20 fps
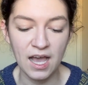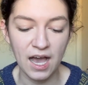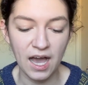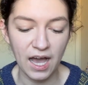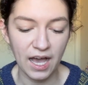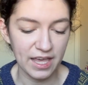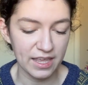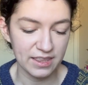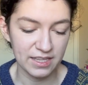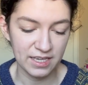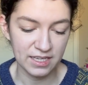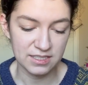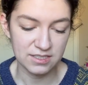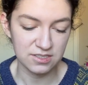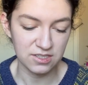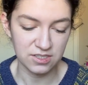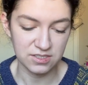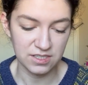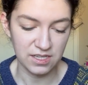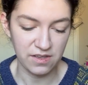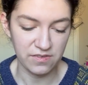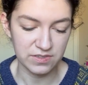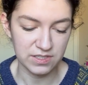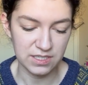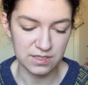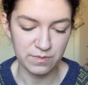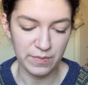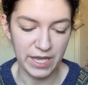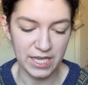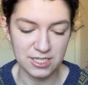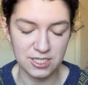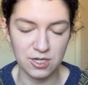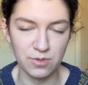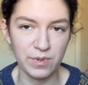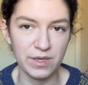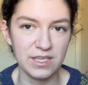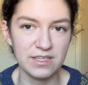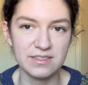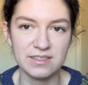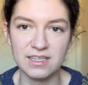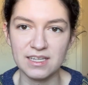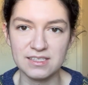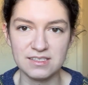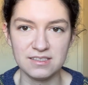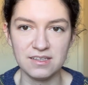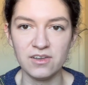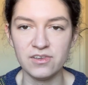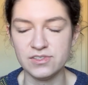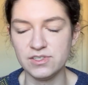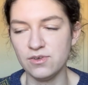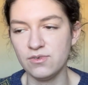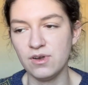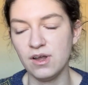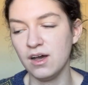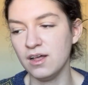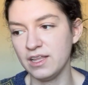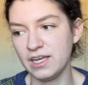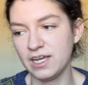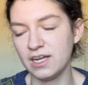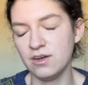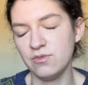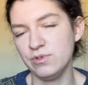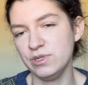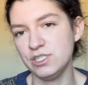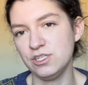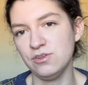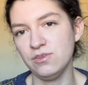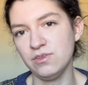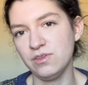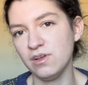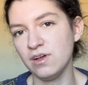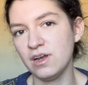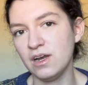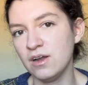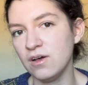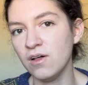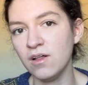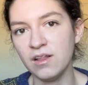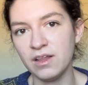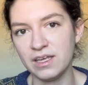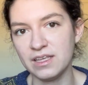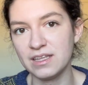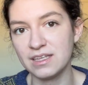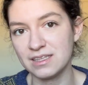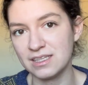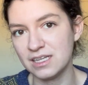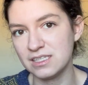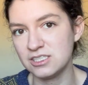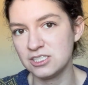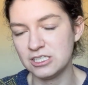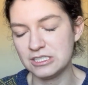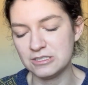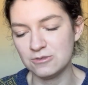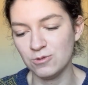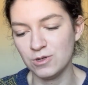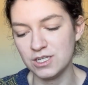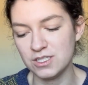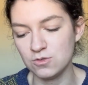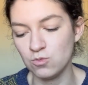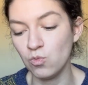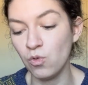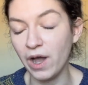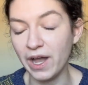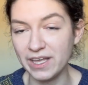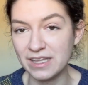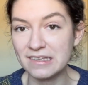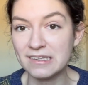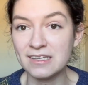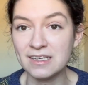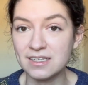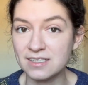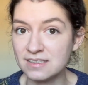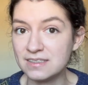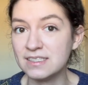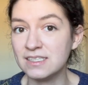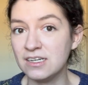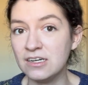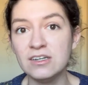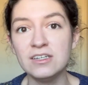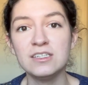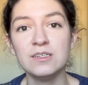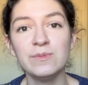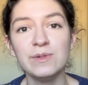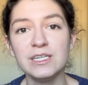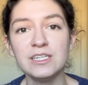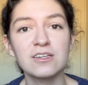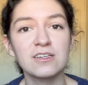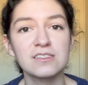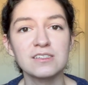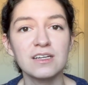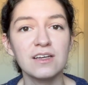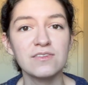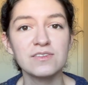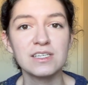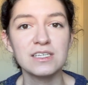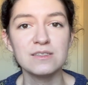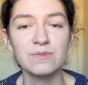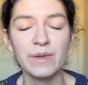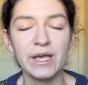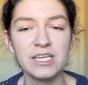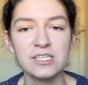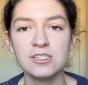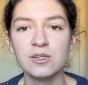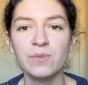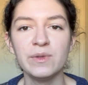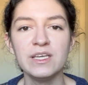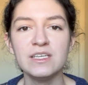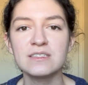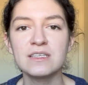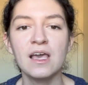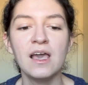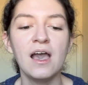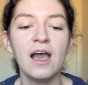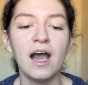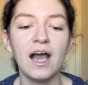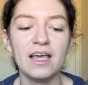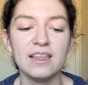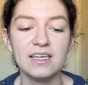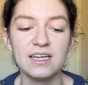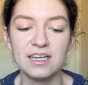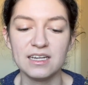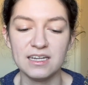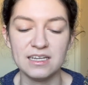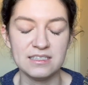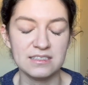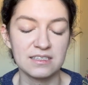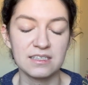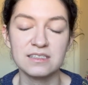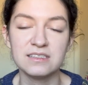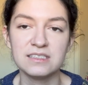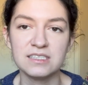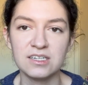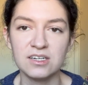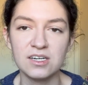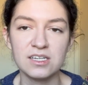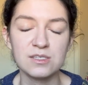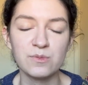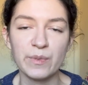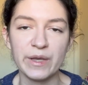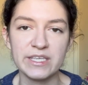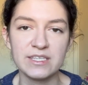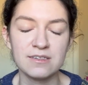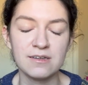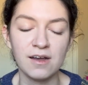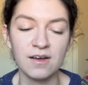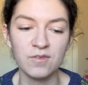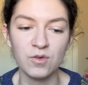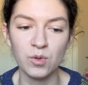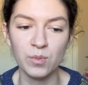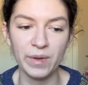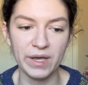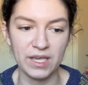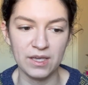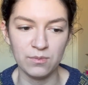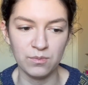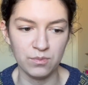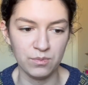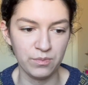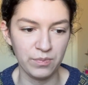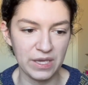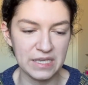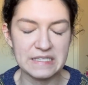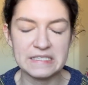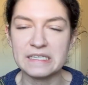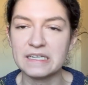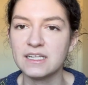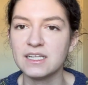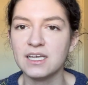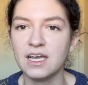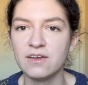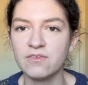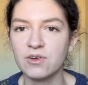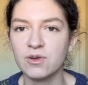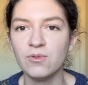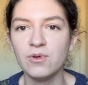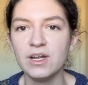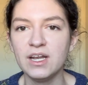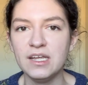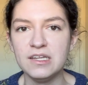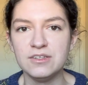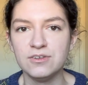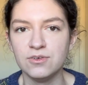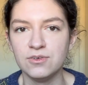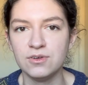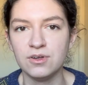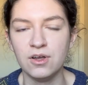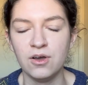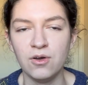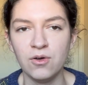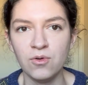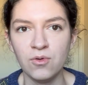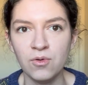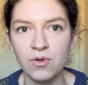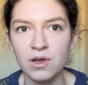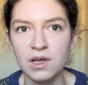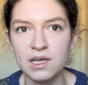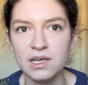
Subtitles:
I think it's Dostoevsky's masterpiece. That's also not like an original thought at all. I think that's just what is widely considered to be Dostoevsky's masterpiece. I think it is considered his best novel by basically everyone. I don't know